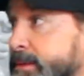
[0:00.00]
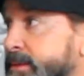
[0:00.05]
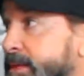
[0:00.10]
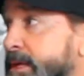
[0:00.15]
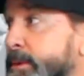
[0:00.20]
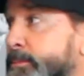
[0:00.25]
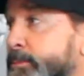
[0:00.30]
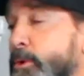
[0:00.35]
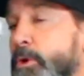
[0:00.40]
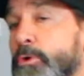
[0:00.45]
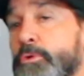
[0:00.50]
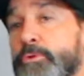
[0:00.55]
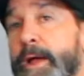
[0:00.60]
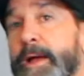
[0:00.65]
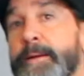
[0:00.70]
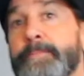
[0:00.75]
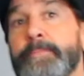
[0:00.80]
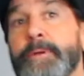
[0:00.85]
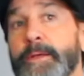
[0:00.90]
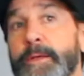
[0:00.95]
and
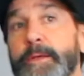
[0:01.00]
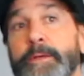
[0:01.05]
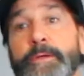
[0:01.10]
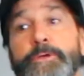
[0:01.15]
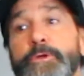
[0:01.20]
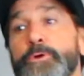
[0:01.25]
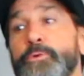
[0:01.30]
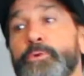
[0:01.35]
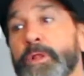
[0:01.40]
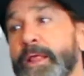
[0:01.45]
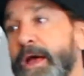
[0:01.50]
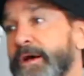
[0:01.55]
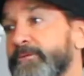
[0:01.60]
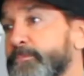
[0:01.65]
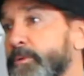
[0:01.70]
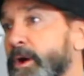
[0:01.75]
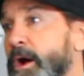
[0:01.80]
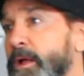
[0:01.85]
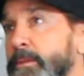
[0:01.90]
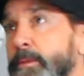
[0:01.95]
deprogrammed, you will have
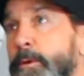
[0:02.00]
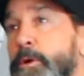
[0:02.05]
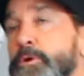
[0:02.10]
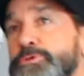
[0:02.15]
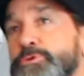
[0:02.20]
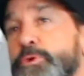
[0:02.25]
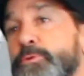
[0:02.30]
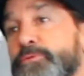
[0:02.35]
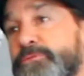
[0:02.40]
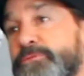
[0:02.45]
problem also